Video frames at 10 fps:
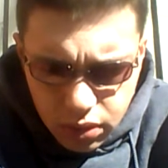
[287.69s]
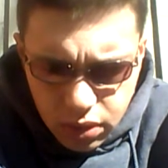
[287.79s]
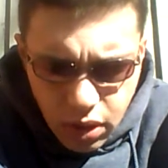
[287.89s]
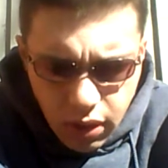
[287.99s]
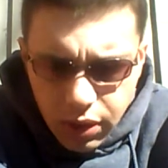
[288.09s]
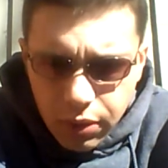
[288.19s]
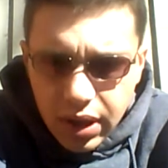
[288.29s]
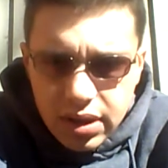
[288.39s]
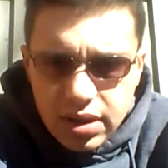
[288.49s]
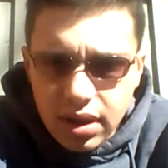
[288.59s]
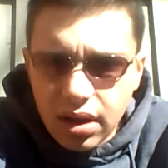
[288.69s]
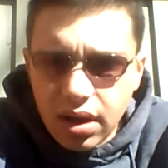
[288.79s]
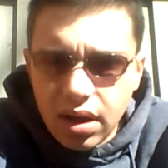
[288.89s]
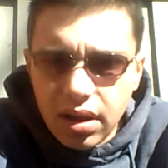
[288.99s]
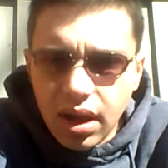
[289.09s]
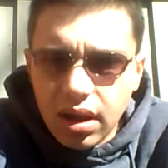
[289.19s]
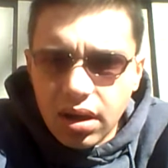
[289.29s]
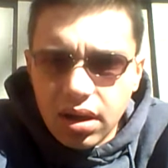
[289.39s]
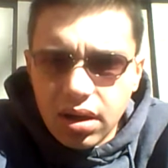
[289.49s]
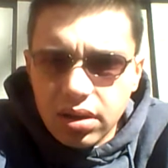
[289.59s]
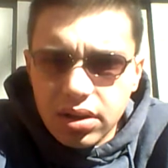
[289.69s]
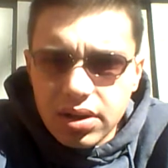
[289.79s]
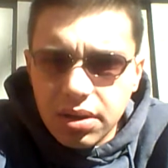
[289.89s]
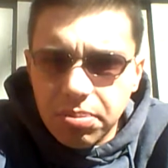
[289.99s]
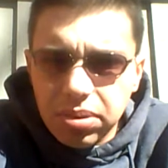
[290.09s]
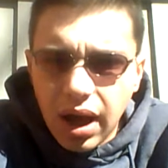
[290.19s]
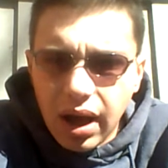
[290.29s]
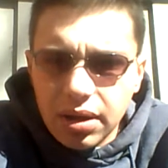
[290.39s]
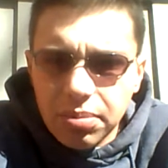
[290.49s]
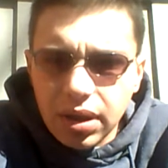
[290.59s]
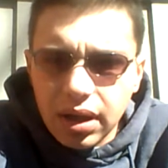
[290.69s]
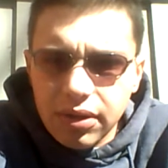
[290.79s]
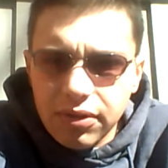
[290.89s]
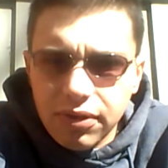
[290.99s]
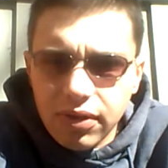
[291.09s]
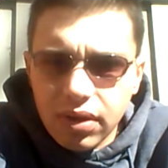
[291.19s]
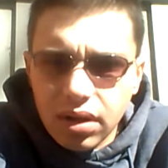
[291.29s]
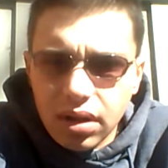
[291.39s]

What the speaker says: no other reason than just a blind belief